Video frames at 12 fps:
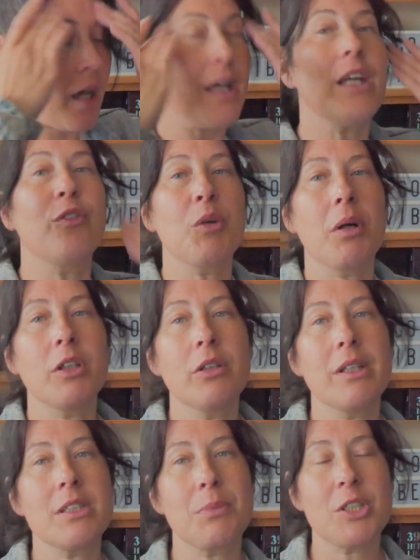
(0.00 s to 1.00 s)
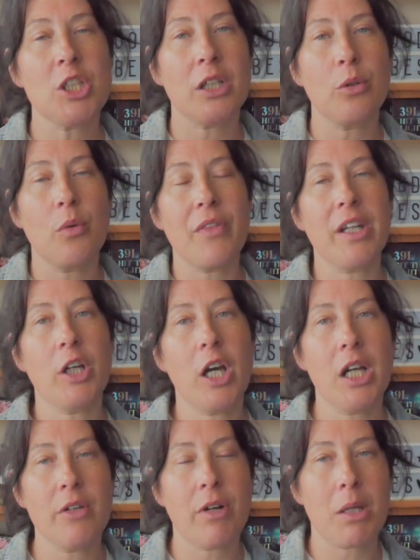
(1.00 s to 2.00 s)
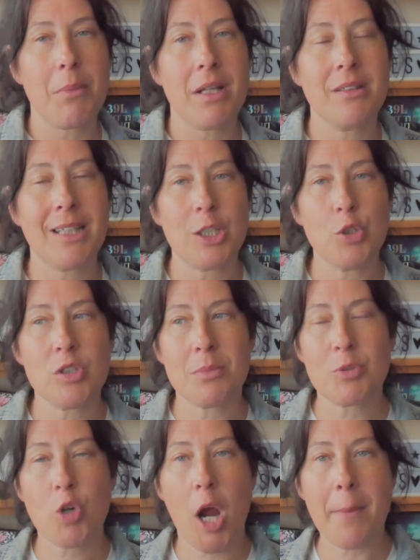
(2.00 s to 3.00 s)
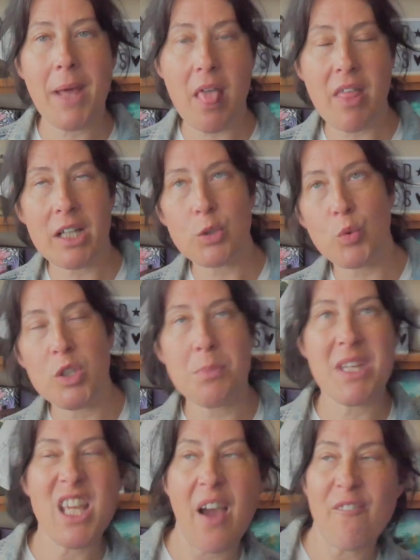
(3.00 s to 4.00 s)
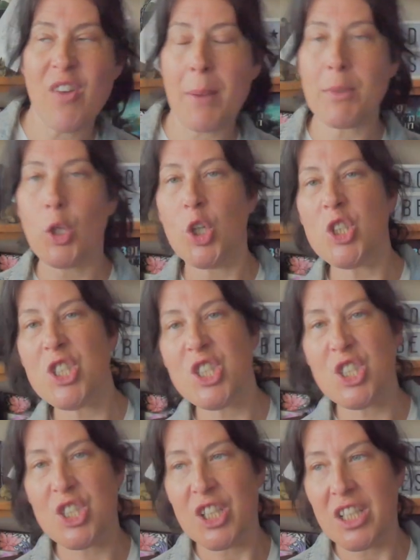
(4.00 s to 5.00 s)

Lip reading: If you are new here to my channel, then I highly recommend that you subscribe. That would be fabulous.